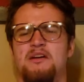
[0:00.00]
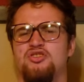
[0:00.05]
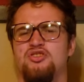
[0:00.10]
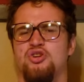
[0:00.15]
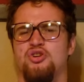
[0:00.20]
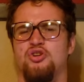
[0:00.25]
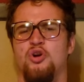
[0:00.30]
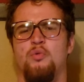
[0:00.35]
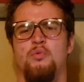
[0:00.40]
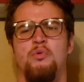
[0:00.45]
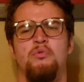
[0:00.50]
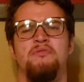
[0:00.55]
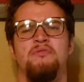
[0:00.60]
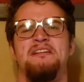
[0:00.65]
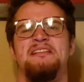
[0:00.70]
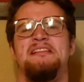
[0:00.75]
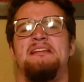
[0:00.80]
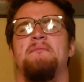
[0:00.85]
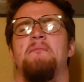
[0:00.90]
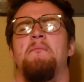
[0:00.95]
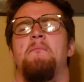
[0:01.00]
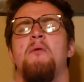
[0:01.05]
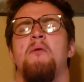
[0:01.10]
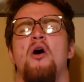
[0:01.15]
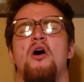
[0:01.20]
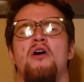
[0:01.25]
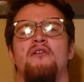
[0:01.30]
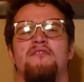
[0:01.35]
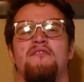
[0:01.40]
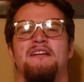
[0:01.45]
make sure your wound is
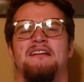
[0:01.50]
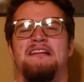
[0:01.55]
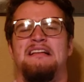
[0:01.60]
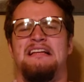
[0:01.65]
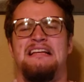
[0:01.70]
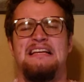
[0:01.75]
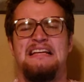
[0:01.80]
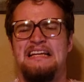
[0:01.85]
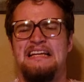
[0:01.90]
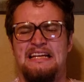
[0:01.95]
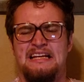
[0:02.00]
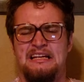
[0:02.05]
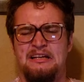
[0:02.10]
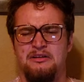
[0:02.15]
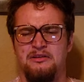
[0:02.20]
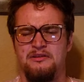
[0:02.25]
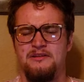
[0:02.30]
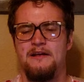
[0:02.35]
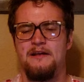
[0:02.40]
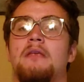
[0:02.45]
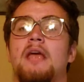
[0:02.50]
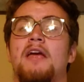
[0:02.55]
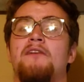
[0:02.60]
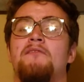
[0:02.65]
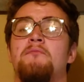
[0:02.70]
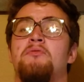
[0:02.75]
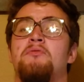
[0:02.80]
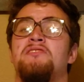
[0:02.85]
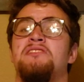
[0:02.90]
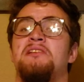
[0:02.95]
perfectly healed,
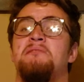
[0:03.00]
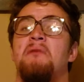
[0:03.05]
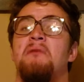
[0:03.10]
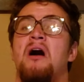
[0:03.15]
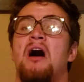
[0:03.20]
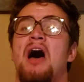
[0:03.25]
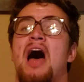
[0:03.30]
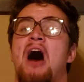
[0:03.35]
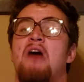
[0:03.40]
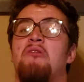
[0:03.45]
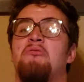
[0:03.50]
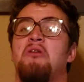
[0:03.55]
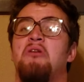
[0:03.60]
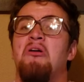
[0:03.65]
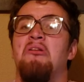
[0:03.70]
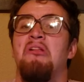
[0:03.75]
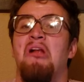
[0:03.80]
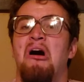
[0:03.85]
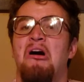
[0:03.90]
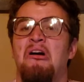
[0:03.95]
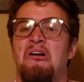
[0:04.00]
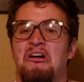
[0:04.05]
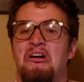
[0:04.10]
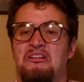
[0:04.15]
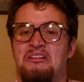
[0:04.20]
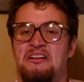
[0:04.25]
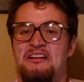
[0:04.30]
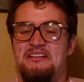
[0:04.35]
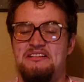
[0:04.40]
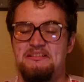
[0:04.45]
even put some alcohol
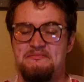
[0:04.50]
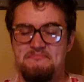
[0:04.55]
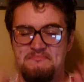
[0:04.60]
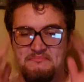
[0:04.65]
on it,